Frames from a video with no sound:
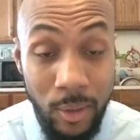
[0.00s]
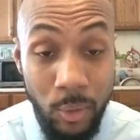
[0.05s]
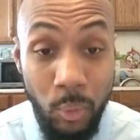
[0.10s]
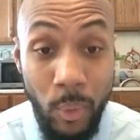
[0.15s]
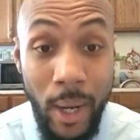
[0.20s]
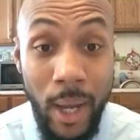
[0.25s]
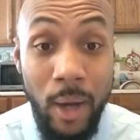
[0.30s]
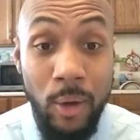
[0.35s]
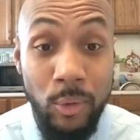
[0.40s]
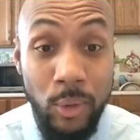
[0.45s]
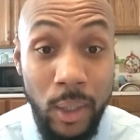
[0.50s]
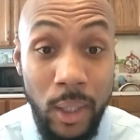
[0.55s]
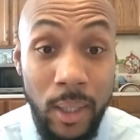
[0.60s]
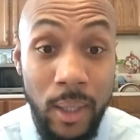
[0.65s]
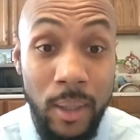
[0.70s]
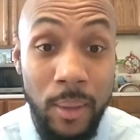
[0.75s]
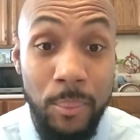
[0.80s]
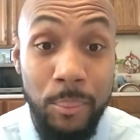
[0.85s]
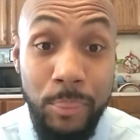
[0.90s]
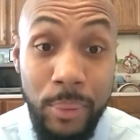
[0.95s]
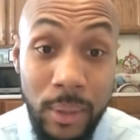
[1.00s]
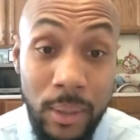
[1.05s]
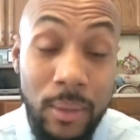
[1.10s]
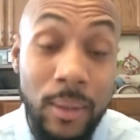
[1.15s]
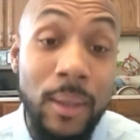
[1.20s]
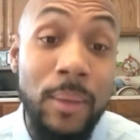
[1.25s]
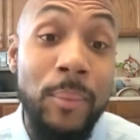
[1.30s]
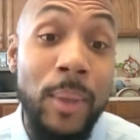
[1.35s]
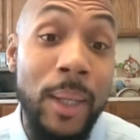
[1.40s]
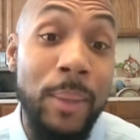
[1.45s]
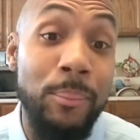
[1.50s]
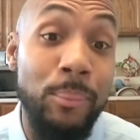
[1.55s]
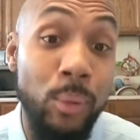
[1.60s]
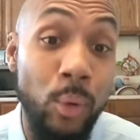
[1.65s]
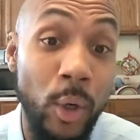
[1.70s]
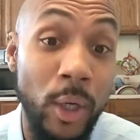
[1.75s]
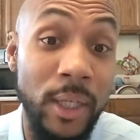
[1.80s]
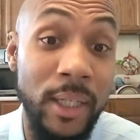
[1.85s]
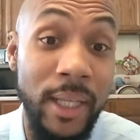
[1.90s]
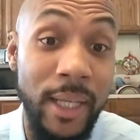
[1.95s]
around
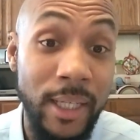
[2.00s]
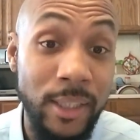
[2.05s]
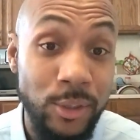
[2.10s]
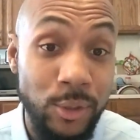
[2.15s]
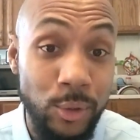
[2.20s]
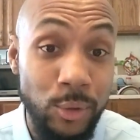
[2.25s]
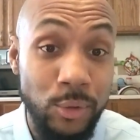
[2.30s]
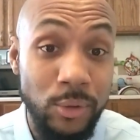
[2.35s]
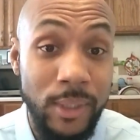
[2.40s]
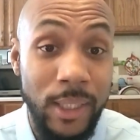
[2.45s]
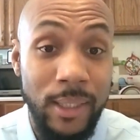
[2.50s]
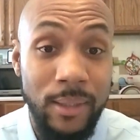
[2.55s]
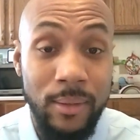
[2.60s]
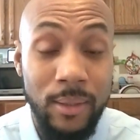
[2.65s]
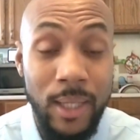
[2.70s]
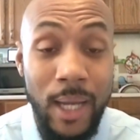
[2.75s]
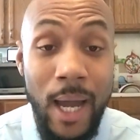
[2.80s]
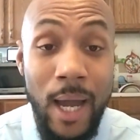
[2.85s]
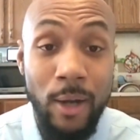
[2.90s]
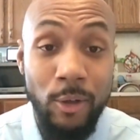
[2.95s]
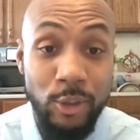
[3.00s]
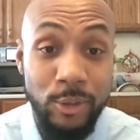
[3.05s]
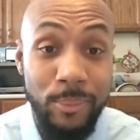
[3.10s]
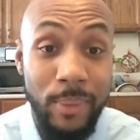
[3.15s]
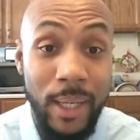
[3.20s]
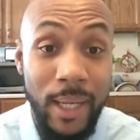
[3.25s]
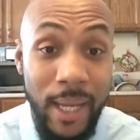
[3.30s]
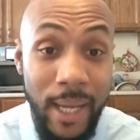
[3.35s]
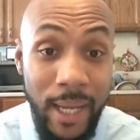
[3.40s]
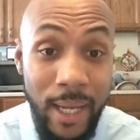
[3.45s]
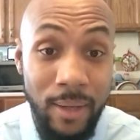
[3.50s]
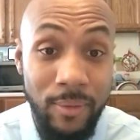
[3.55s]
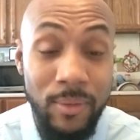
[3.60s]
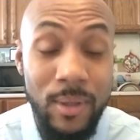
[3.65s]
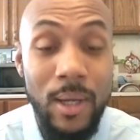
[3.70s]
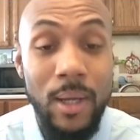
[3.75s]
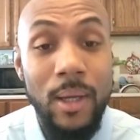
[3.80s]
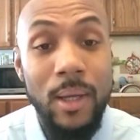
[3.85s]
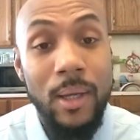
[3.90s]
important issues that Congress might have.